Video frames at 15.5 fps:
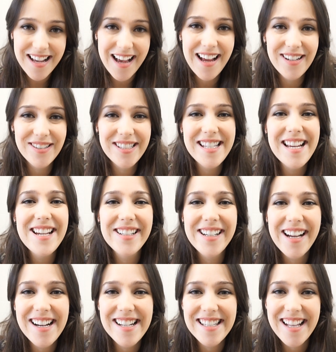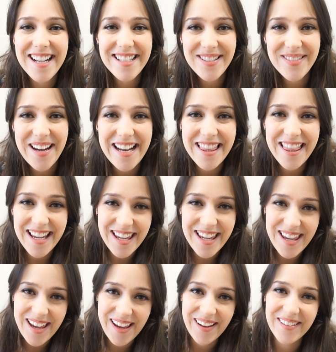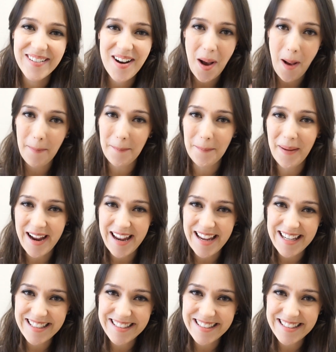I'll see you guys next week. Thank you. Bye.